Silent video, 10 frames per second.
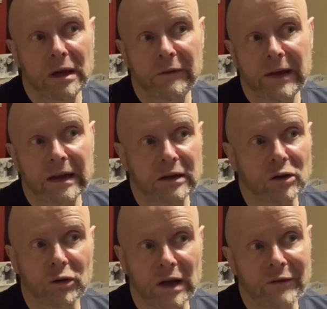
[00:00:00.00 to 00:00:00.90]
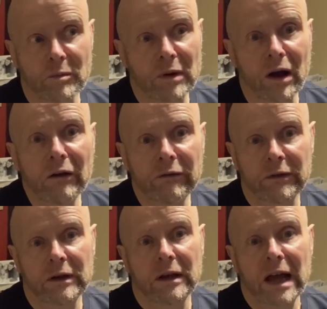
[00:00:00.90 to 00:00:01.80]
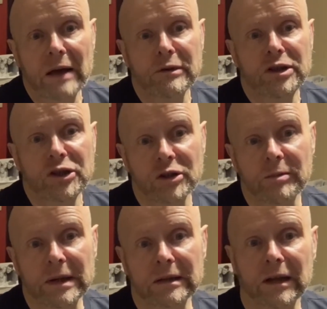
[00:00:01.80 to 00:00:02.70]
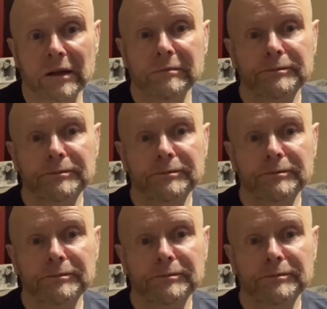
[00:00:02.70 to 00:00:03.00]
if he hadn't gone to have a bath, how it should have been done.